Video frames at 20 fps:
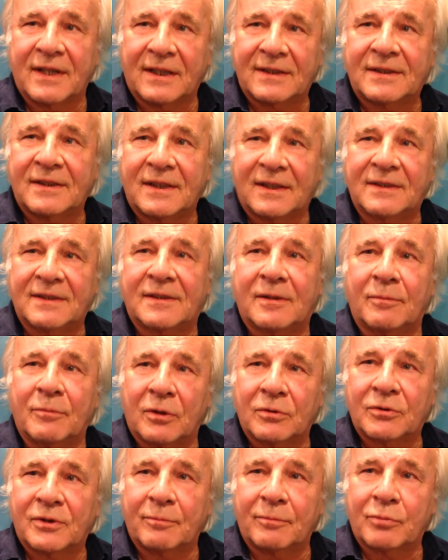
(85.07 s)
This is the
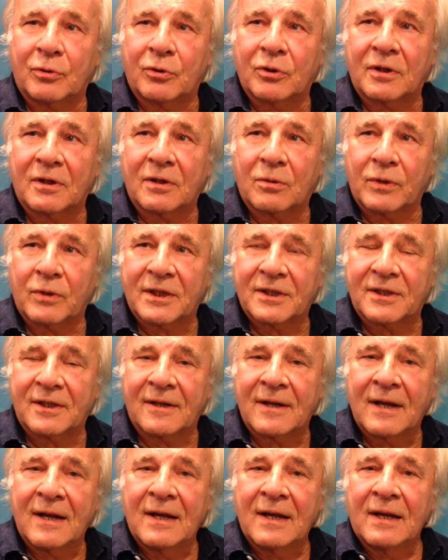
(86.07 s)
most important question.